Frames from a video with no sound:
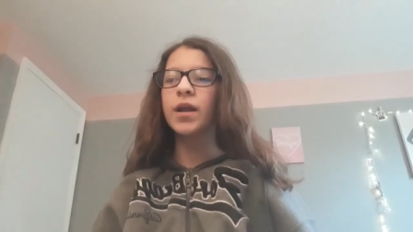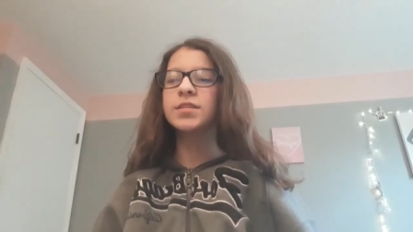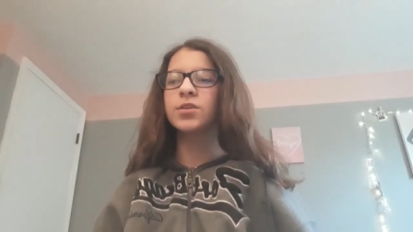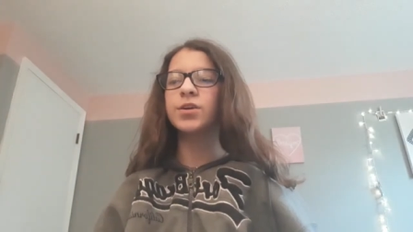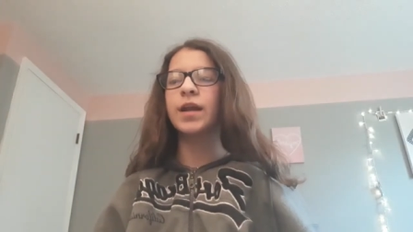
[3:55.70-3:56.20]

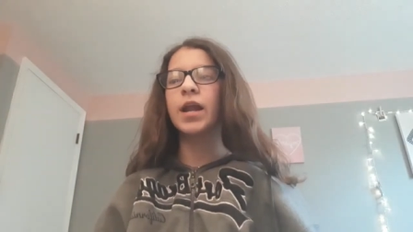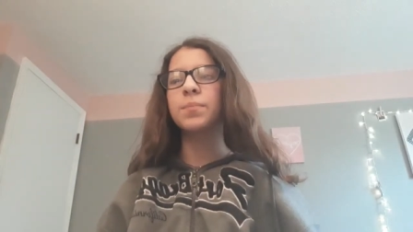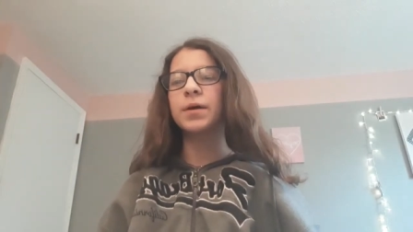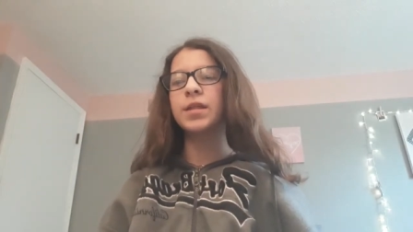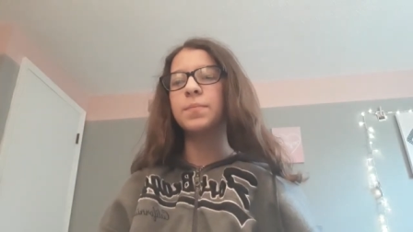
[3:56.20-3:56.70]
to learn how to
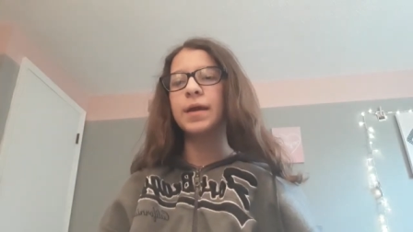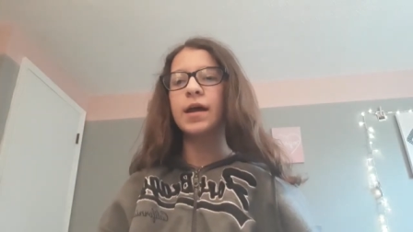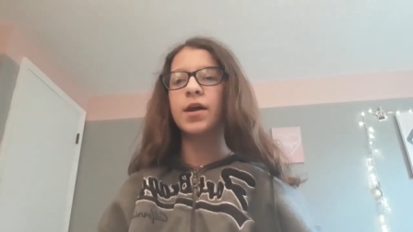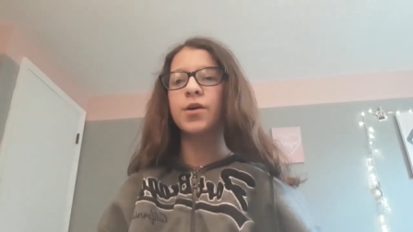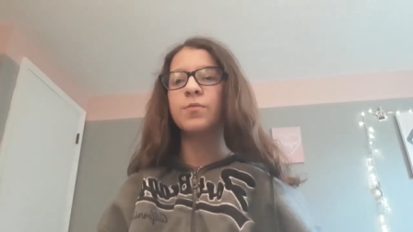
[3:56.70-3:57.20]
play the
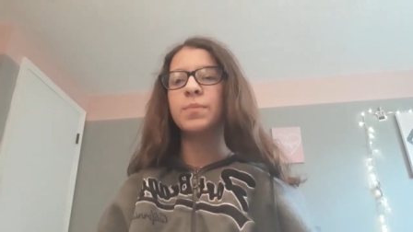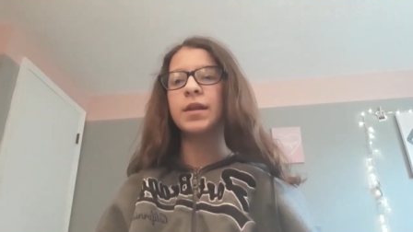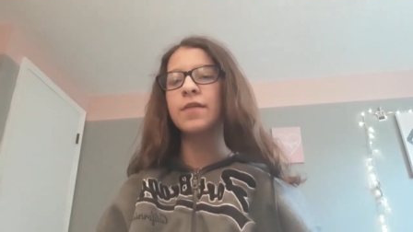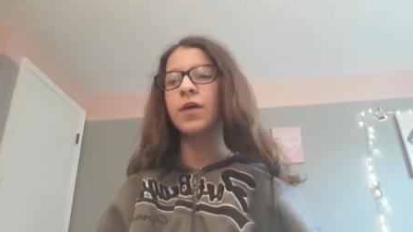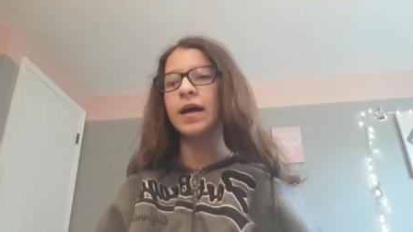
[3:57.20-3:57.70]
piano but
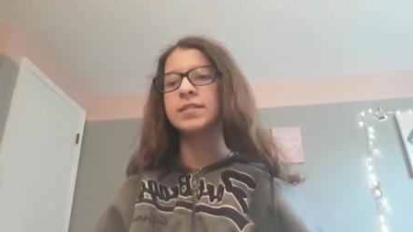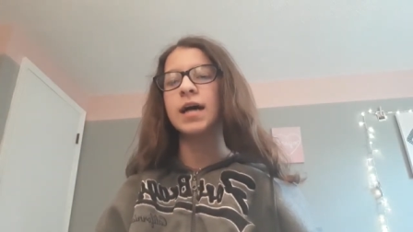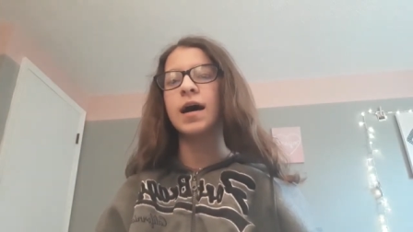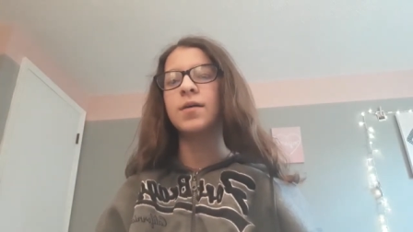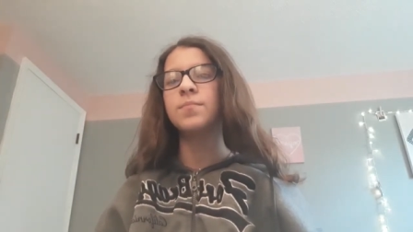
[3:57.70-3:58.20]
never had
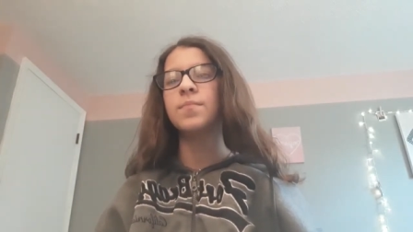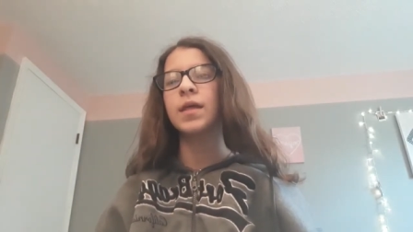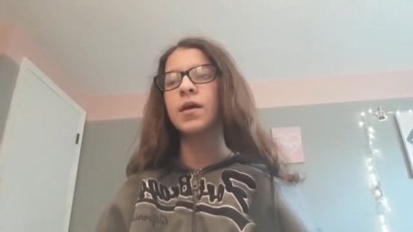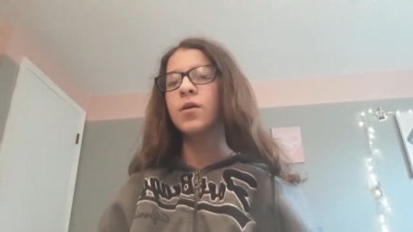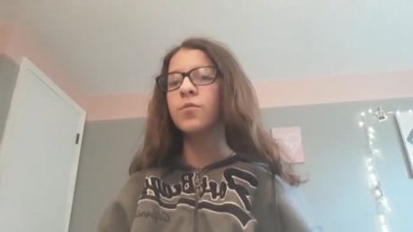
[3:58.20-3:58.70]
time?
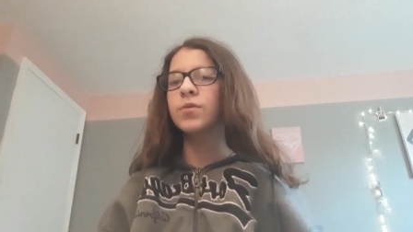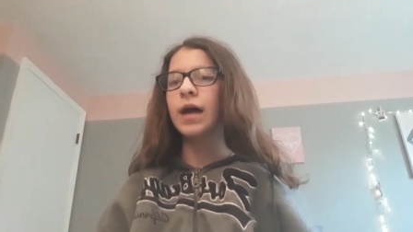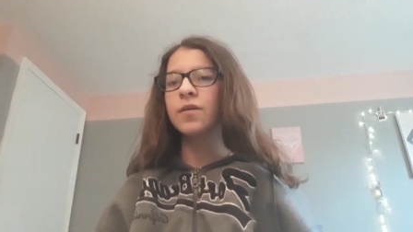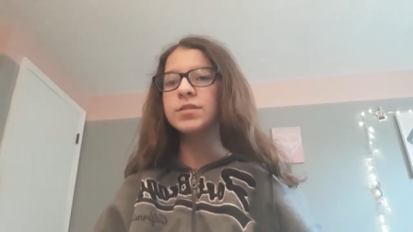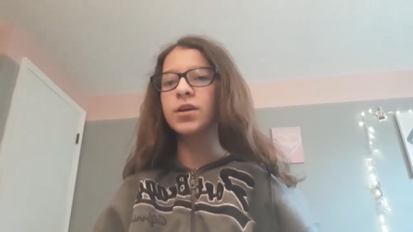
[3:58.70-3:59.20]
Well,
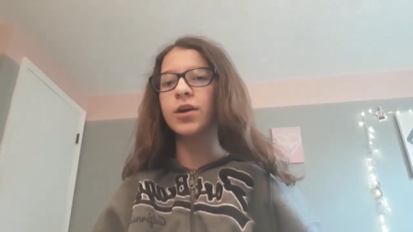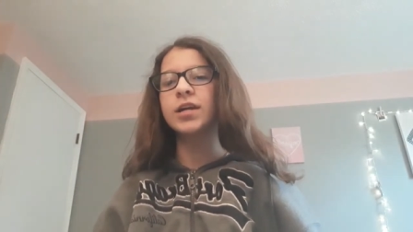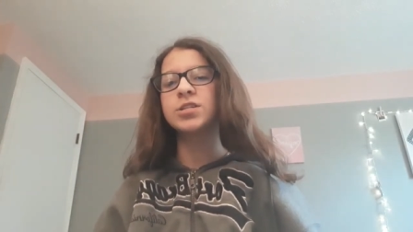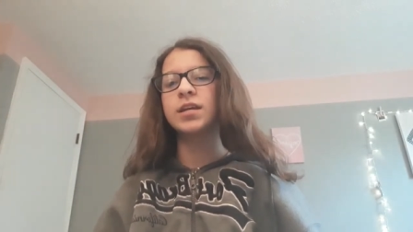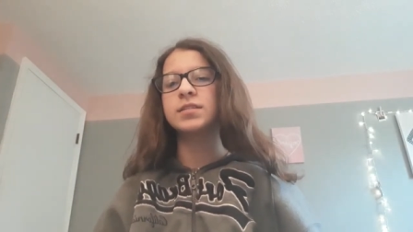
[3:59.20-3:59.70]
now is a
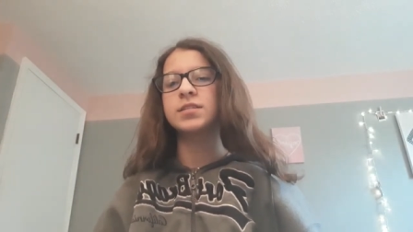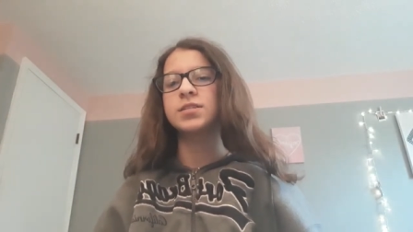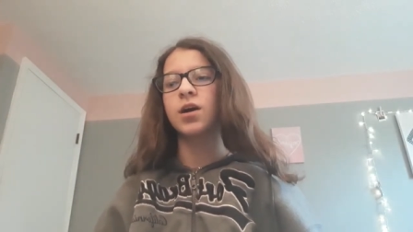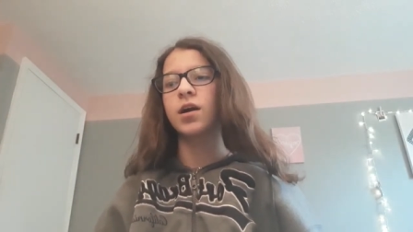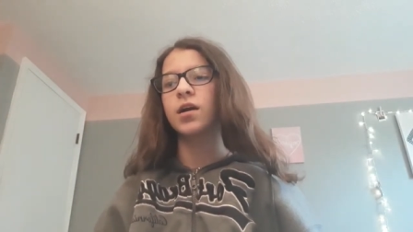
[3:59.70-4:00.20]
great chance to
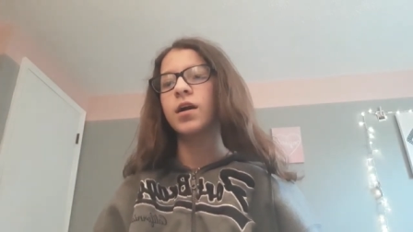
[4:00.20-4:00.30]
start.